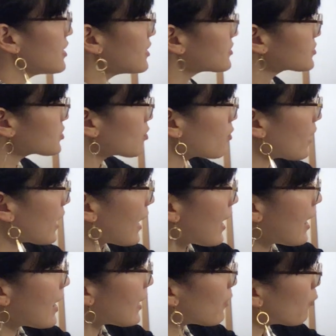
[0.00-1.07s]
So
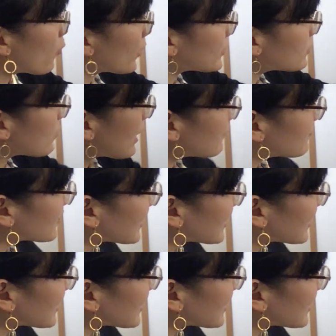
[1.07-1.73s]
when you have your